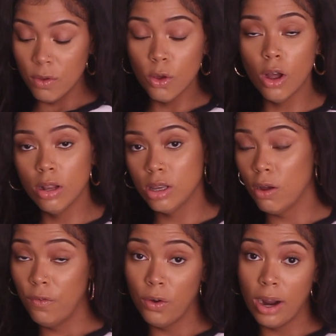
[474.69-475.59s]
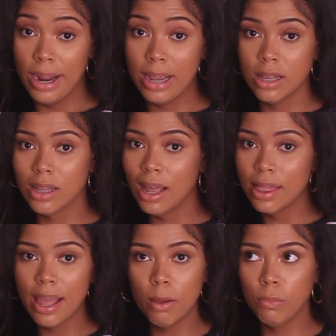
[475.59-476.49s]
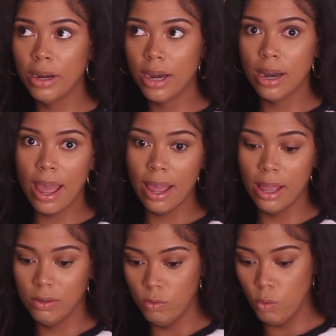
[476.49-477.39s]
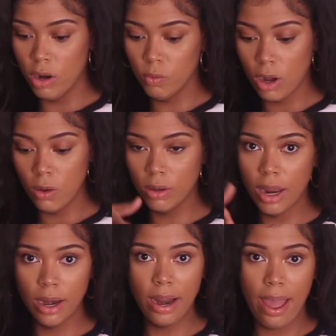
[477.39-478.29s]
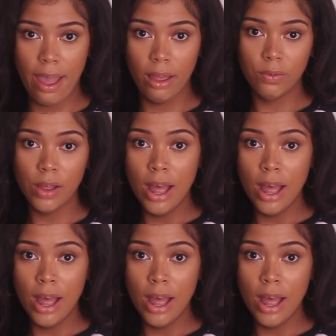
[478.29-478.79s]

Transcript: you can go so far as cut that bread in half. 1 roll, cut it in half.